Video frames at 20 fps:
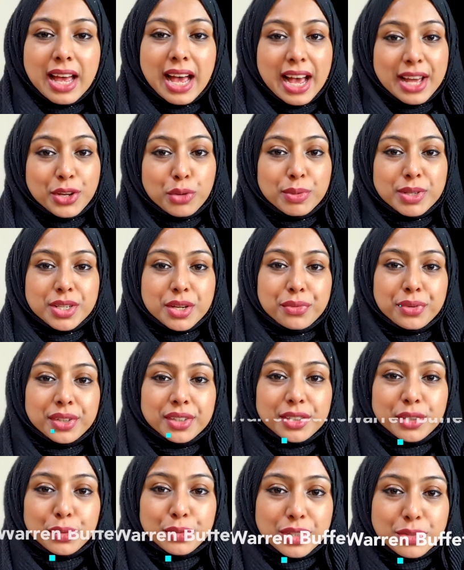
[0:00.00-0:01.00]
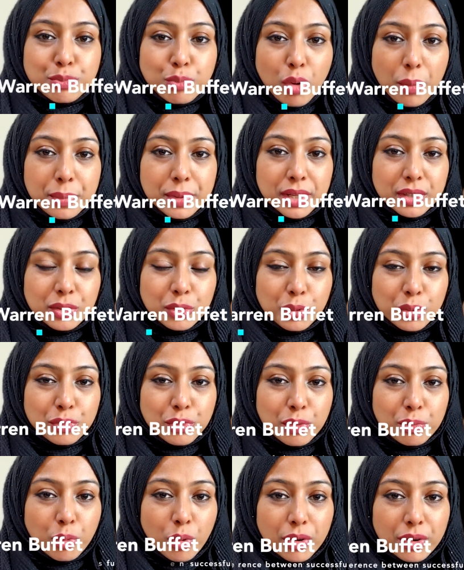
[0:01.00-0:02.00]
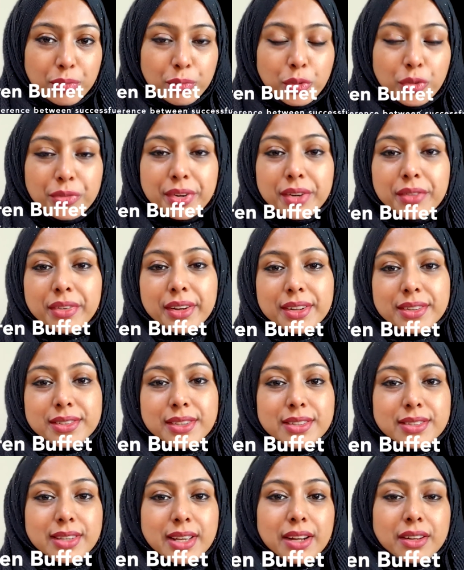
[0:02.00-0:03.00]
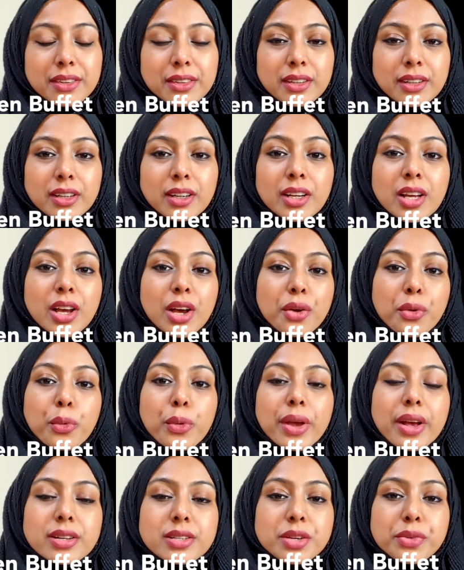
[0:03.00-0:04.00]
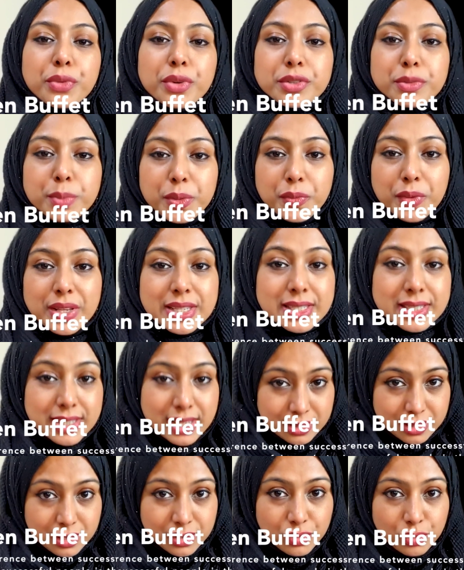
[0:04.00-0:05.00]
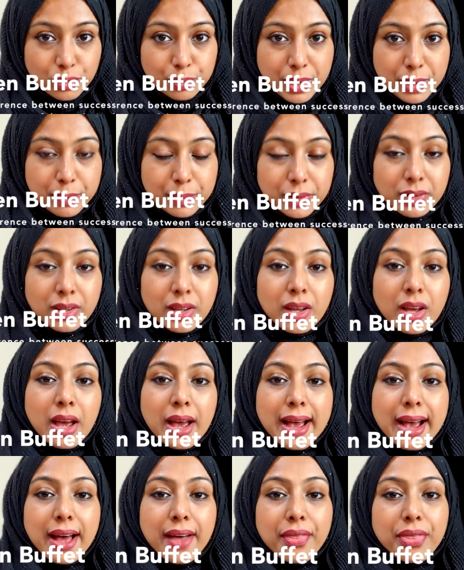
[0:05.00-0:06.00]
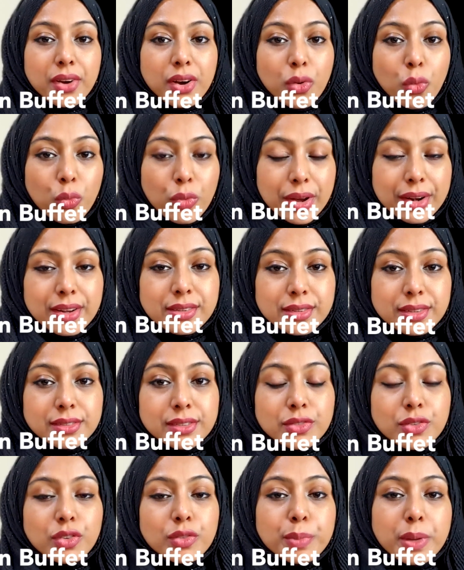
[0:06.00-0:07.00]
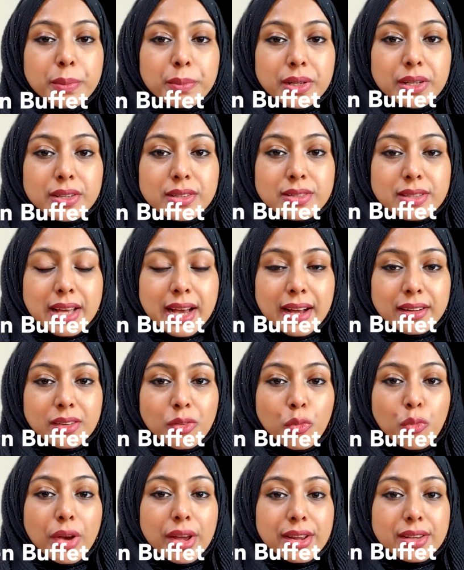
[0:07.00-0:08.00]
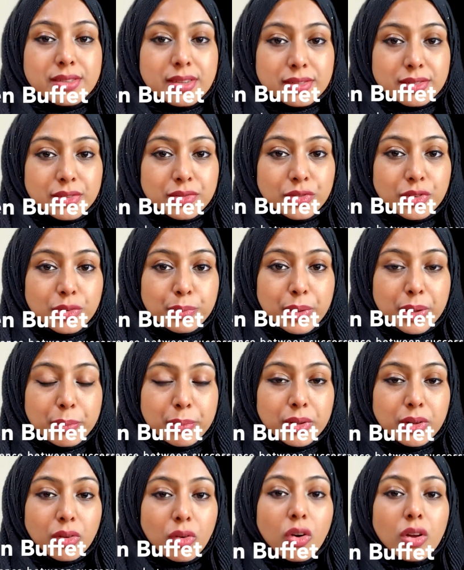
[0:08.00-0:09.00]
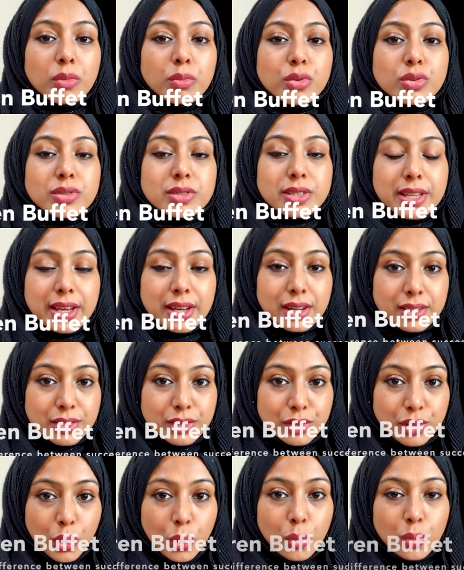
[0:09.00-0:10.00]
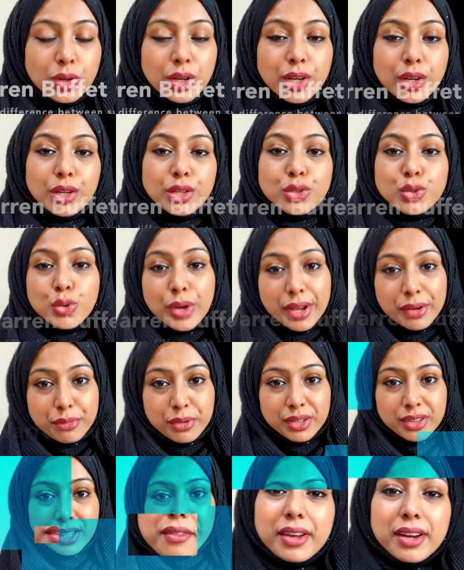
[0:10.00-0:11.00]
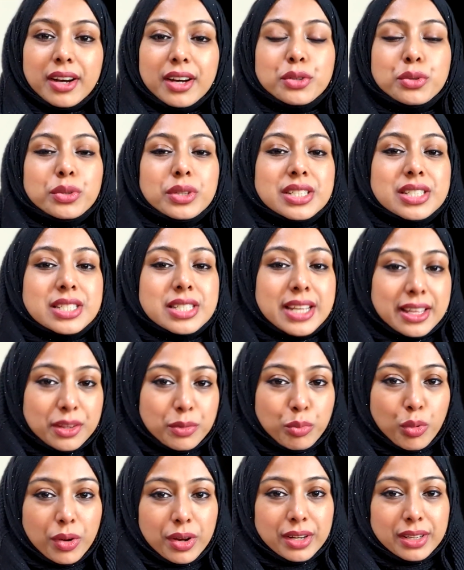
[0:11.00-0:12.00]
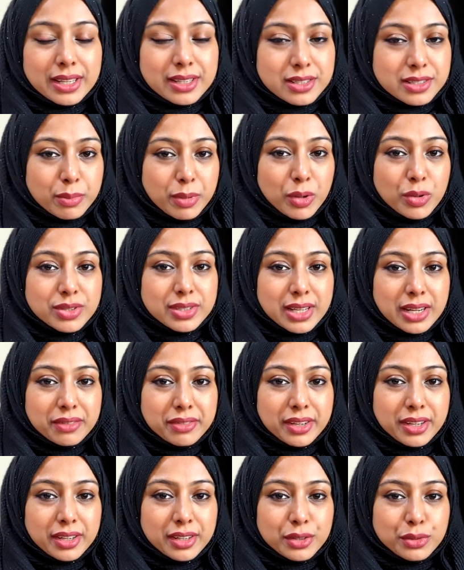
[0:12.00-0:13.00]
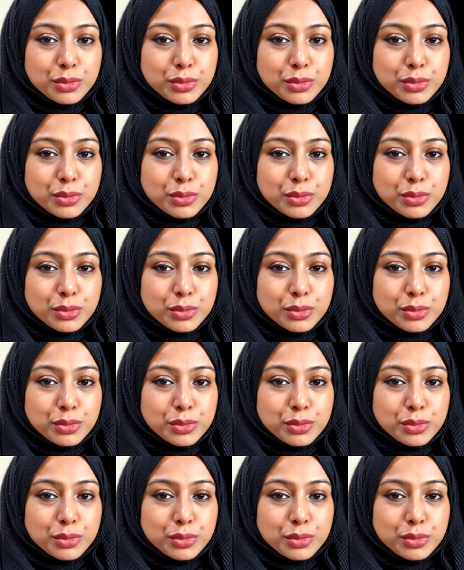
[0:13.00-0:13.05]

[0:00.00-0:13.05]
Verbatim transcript: And you must have heard of this popular quote from Warren Buffett where he says that the real difference between successful people and the very successful people is that very successful people almost say a no to everything. Here we are to the 10th point that is about self care.